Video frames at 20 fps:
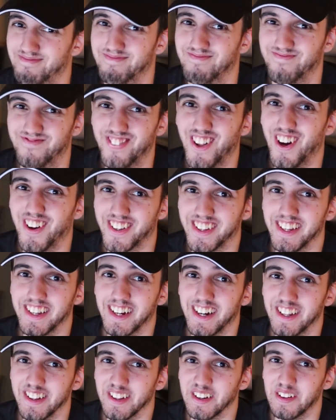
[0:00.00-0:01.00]
vlogging,
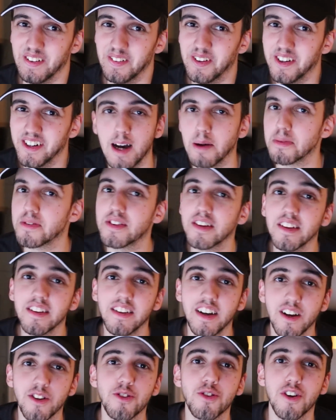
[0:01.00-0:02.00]
I know. I'm still
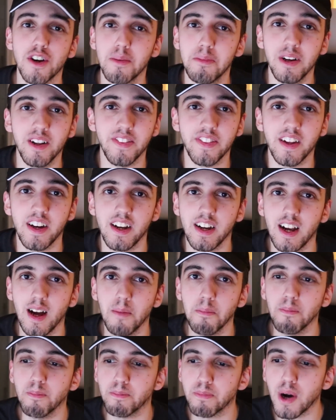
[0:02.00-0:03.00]
not sure about that.
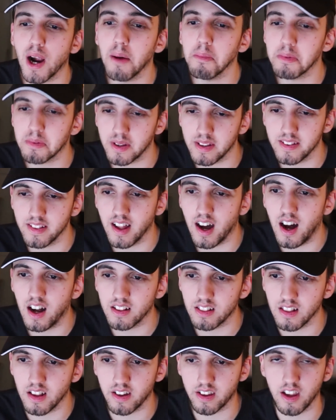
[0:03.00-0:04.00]
I'm probably
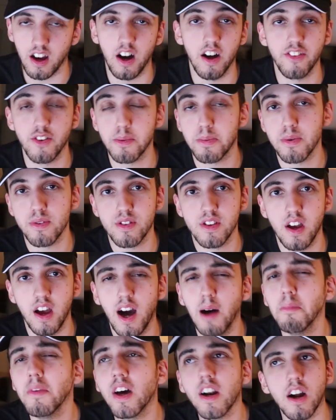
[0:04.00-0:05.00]
not like 100%,
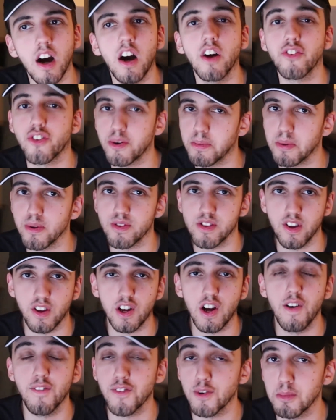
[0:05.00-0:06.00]
I'm not 100%
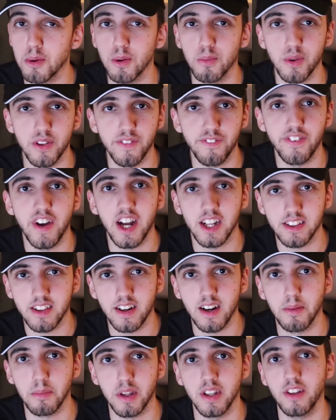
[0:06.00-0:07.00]
comfortable with the fact
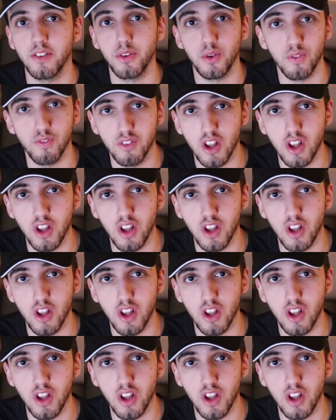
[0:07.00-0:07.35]
that I'm gonna do